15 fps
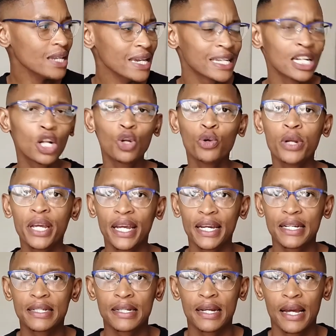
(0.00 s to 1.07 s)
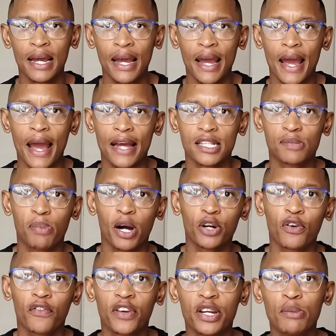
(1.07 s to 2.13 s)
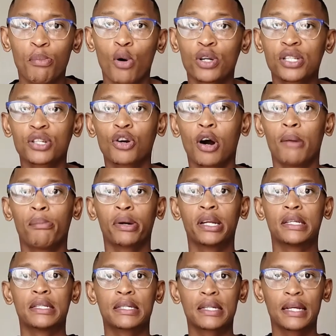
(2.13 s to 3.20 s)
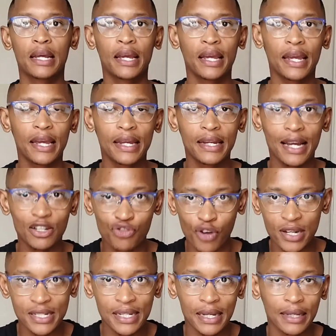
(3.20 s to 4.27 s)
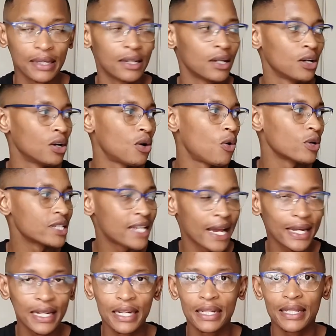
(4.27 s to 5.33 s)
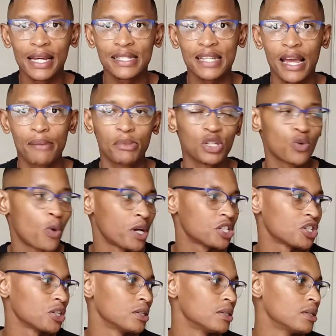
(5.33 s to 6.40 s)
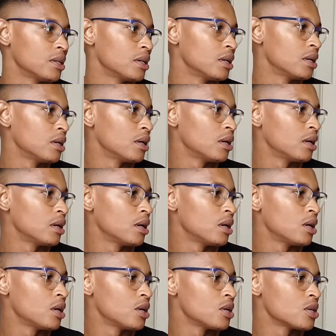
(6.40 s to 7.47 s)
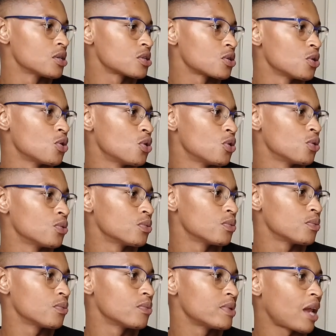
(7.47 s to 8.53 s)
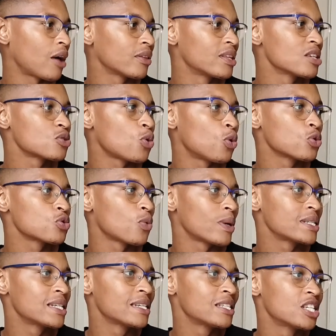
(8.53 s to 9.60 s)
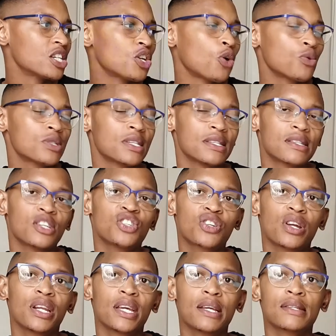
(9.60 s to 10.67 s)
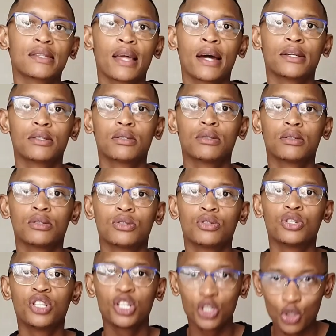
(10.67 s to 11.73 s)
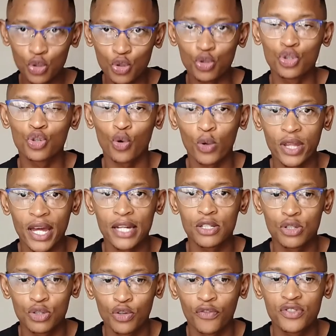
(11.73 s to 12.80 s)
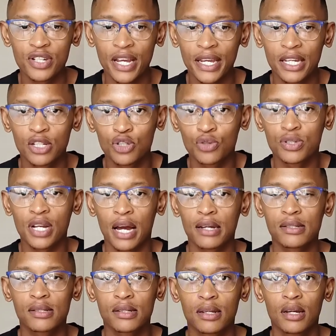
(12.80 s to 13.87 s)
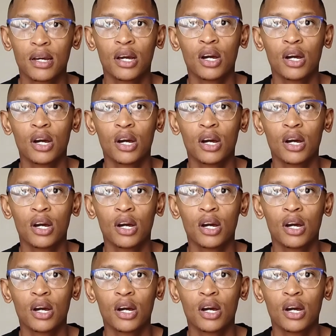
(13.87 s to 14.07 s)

including it as part of an important component in addressing or tackling the assignment question. So now this also what it denotes essentially is that you need to show that you've taken to task